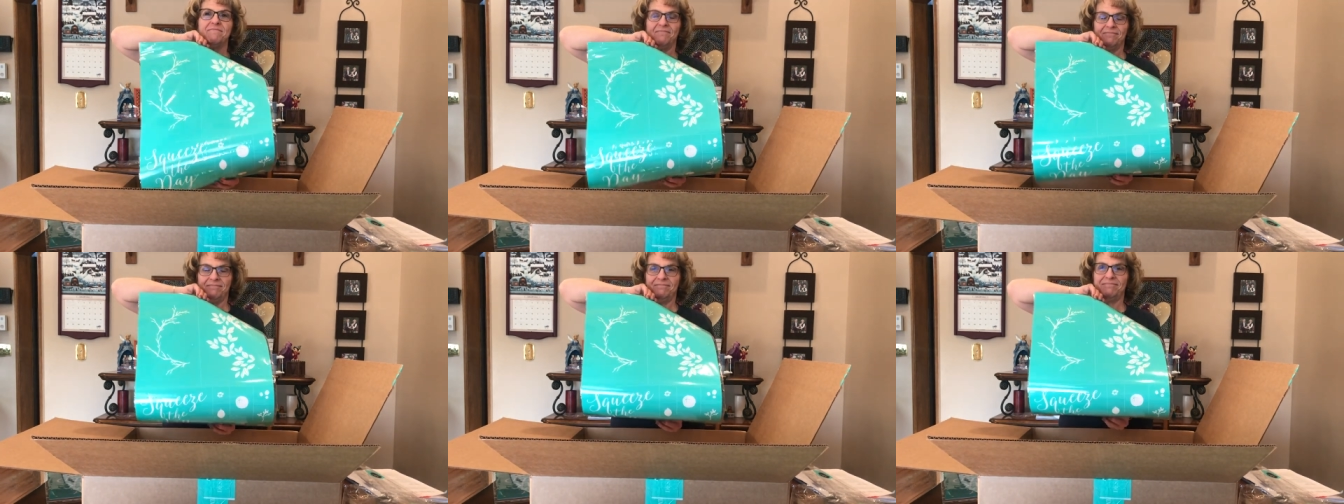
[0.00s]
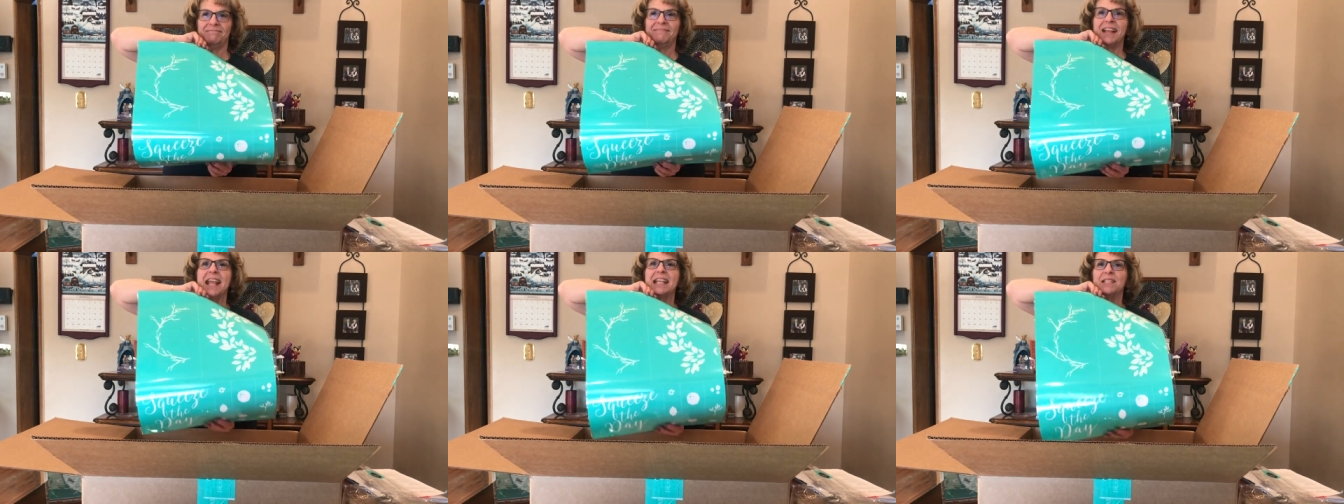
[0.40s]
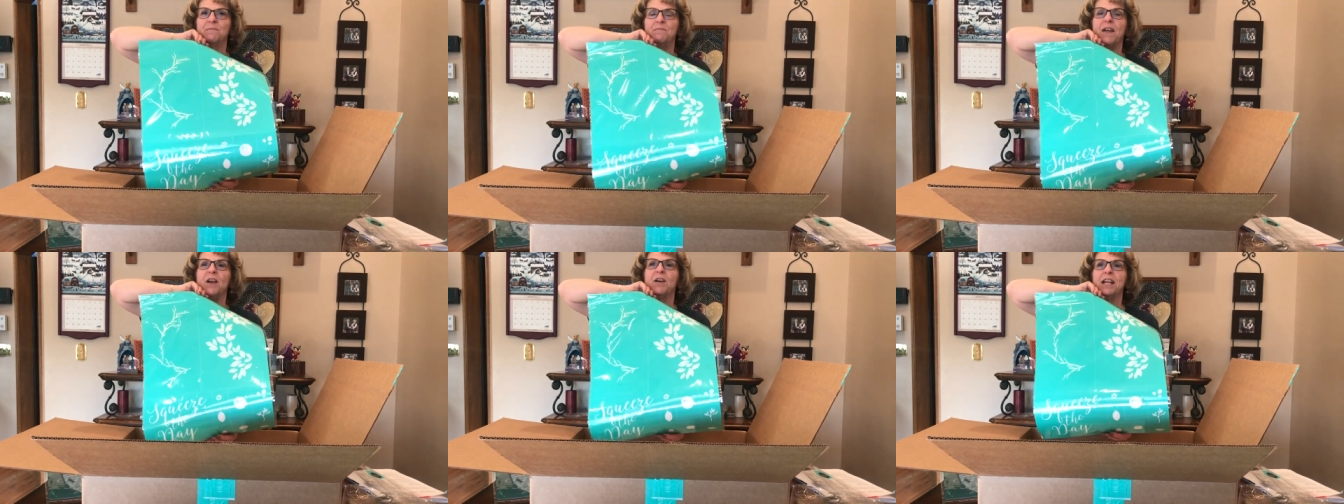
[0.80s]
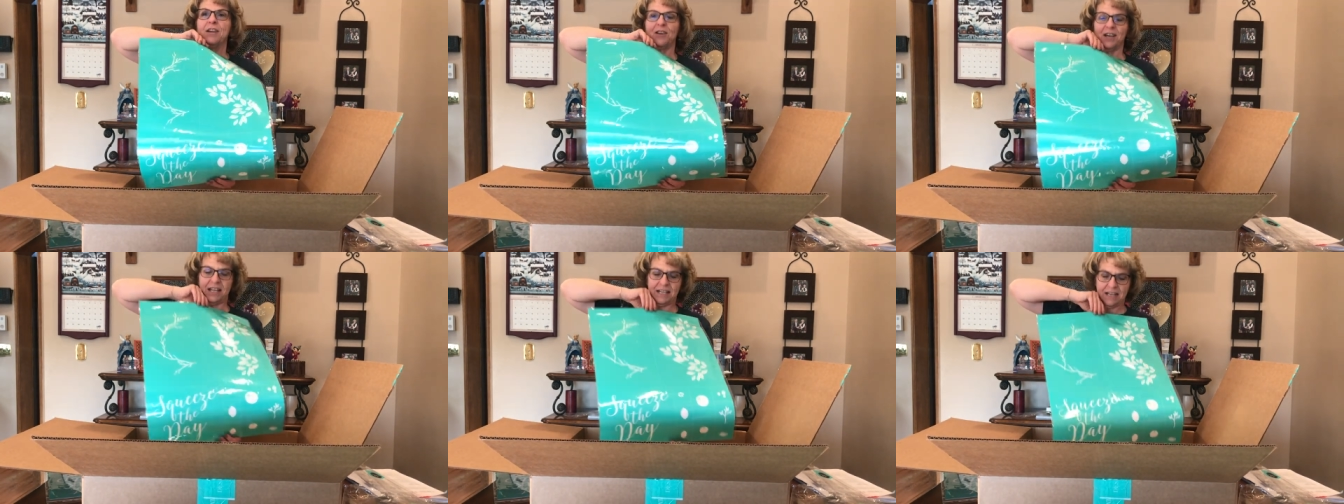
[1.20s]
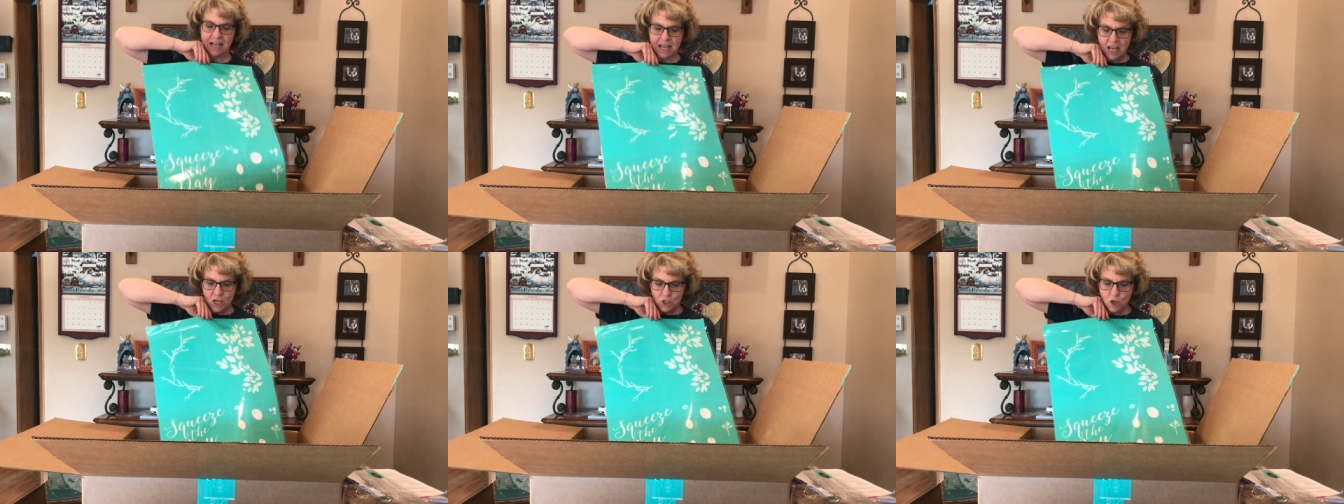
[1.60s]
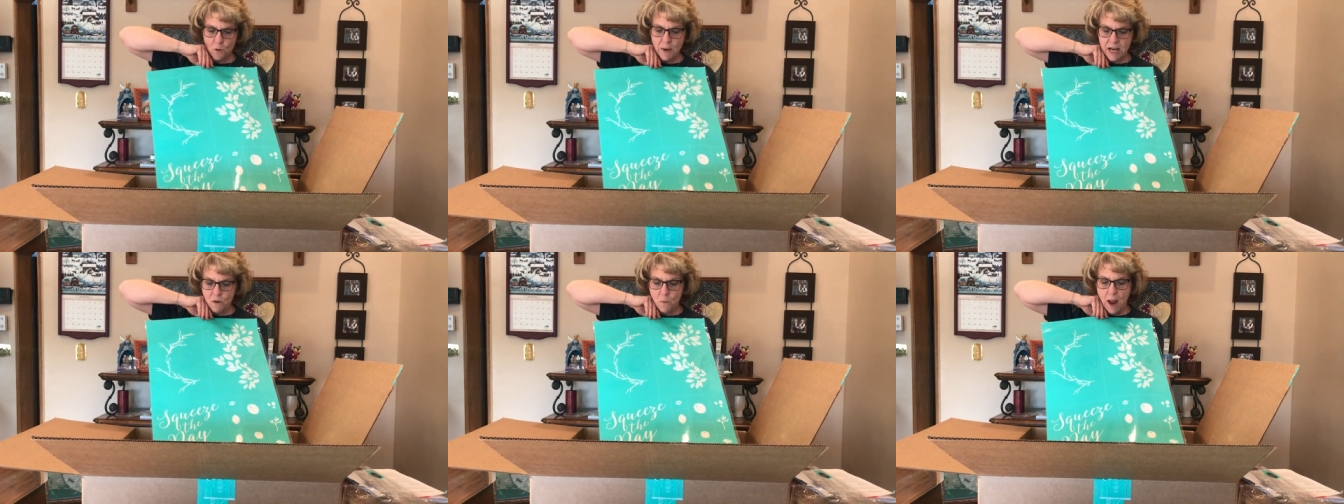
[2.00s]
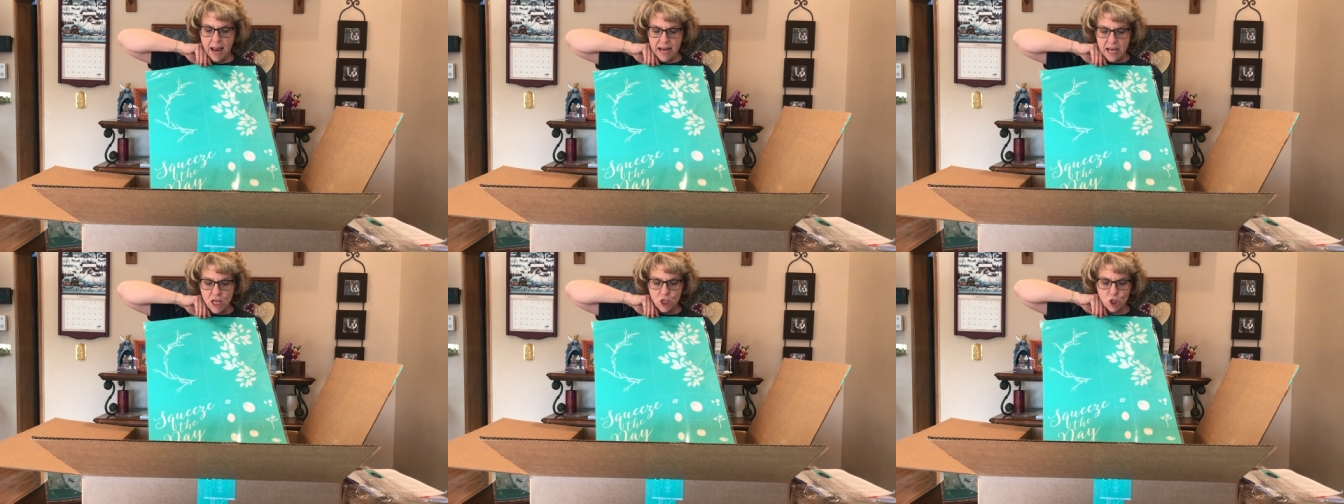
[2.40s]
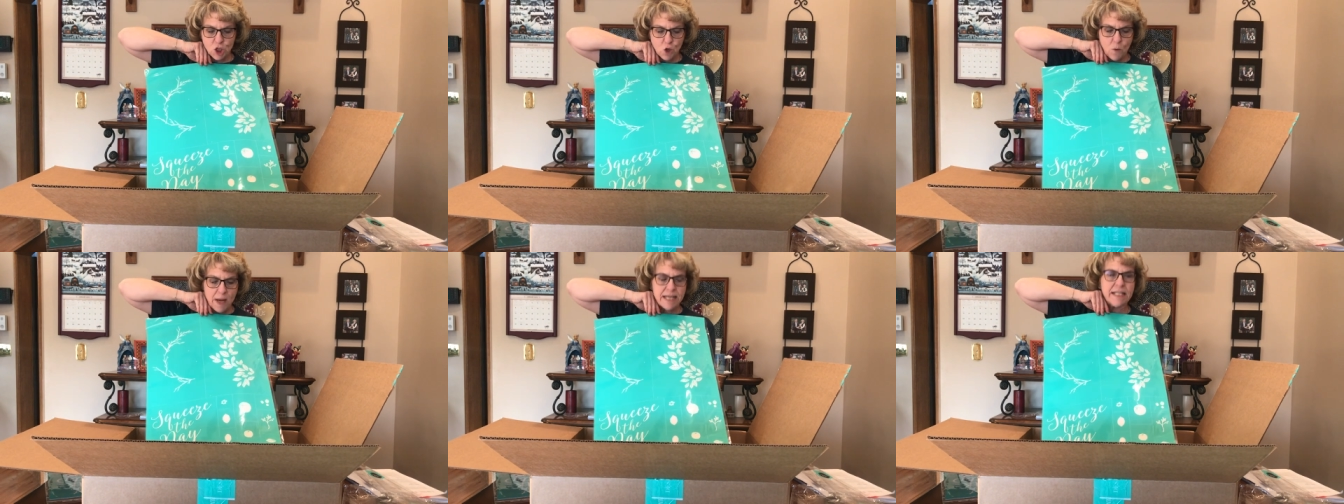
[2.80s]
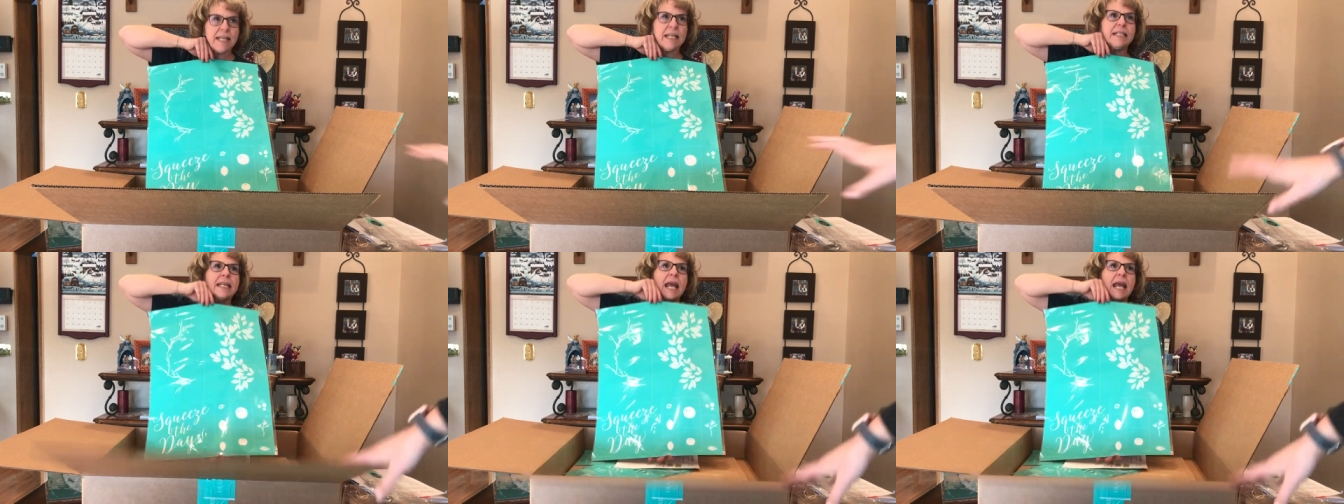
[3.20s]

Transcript: Mm-hmm. It's very good. So anyway, squeeze, squeeze the, the,